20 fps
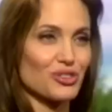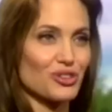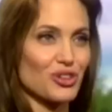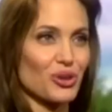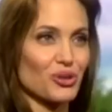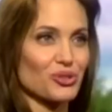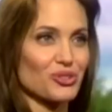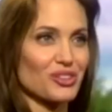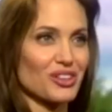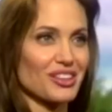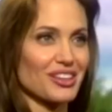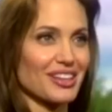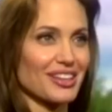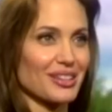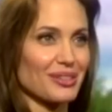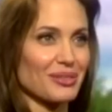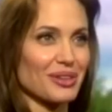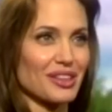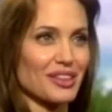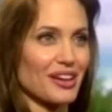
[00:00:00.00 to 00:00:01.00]
chose the thing
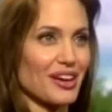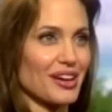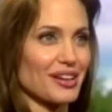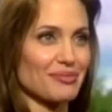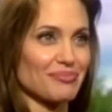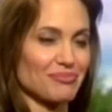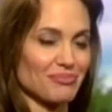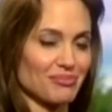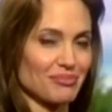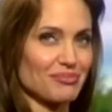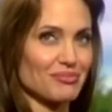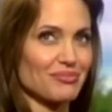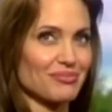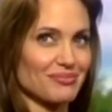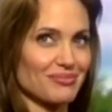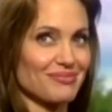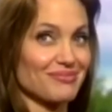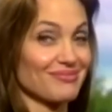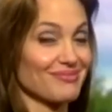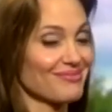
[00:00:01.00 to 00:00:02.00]
that we thought
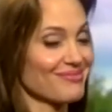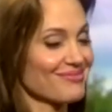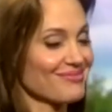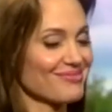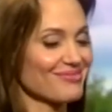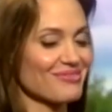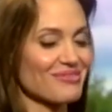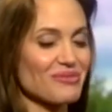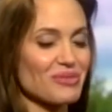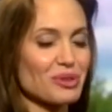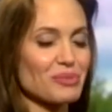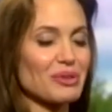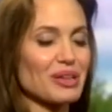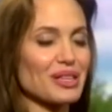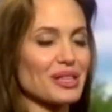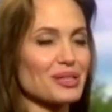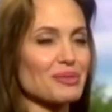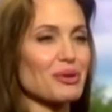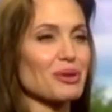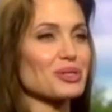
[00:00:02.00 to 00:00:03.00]
would be
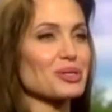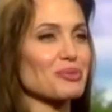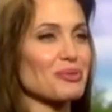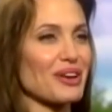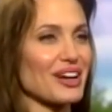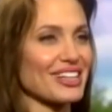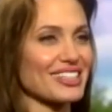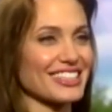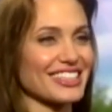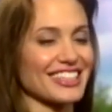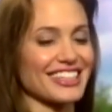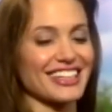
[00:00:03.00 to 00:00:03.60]
the most surprising.